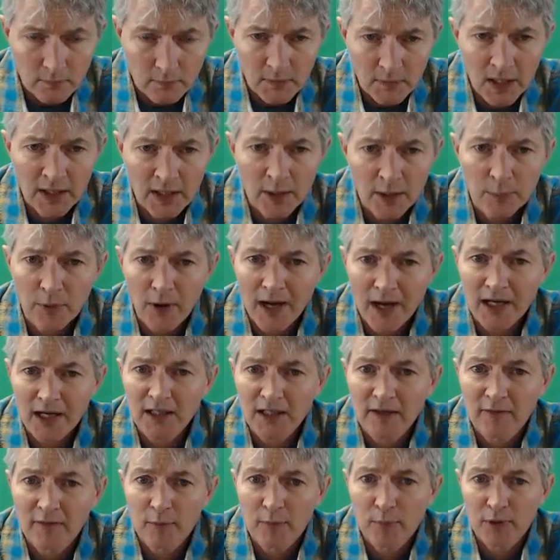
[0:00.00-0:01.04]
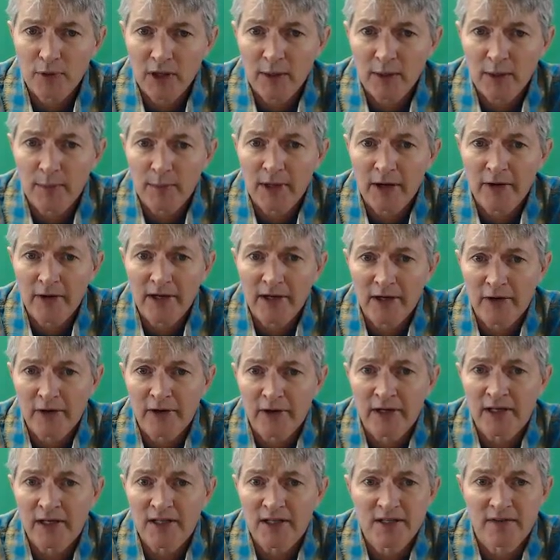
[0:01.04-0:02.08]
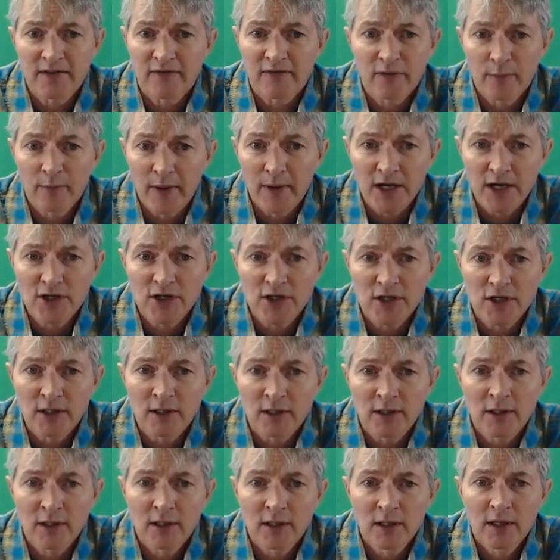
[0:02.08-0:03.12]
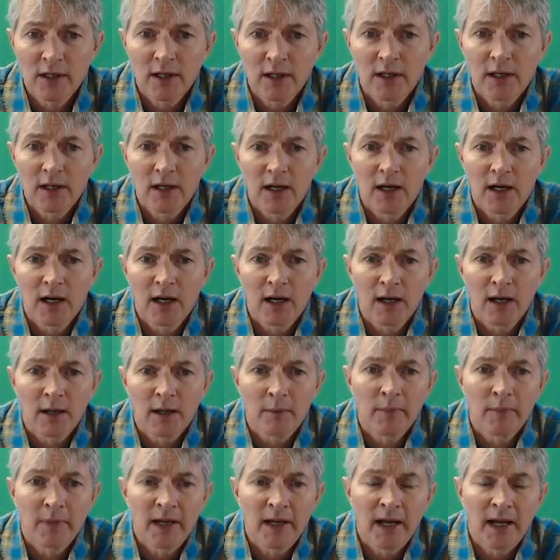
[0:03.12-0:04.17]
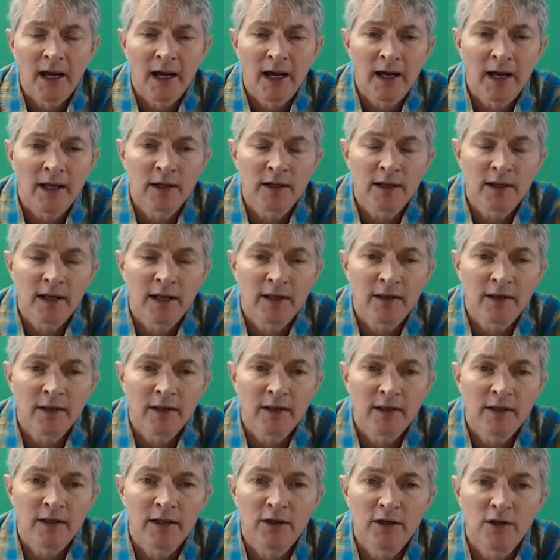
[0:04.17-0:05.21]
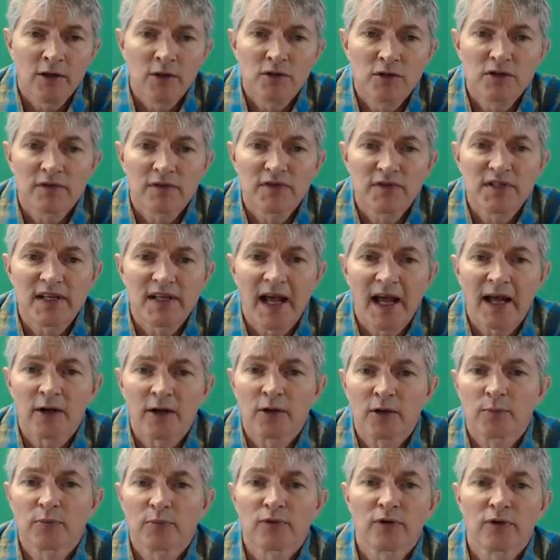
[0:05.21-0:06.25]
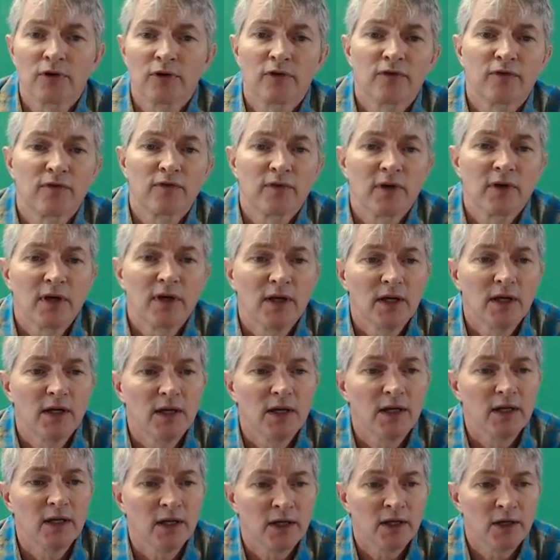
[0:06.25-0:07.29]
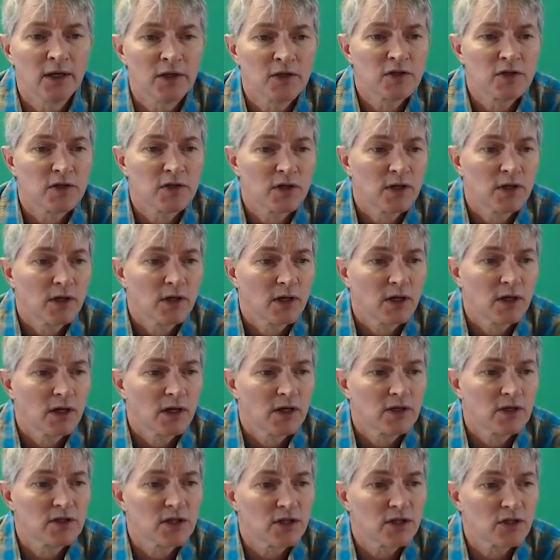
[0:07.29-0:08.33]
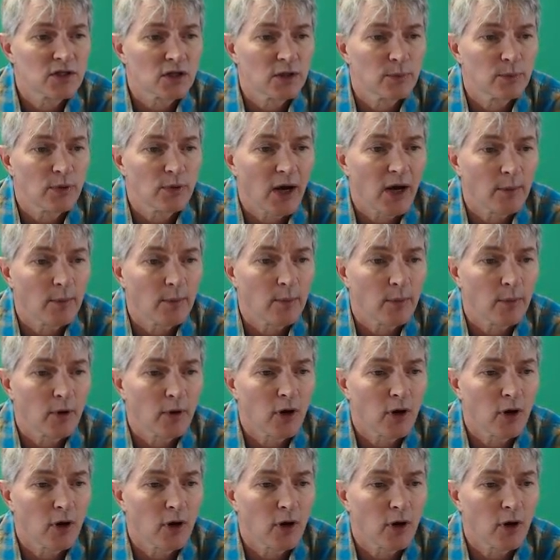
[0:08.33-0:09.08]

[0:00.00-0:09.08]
And the product of a preliminary hearing is information. And the use of standard proof is essentially probable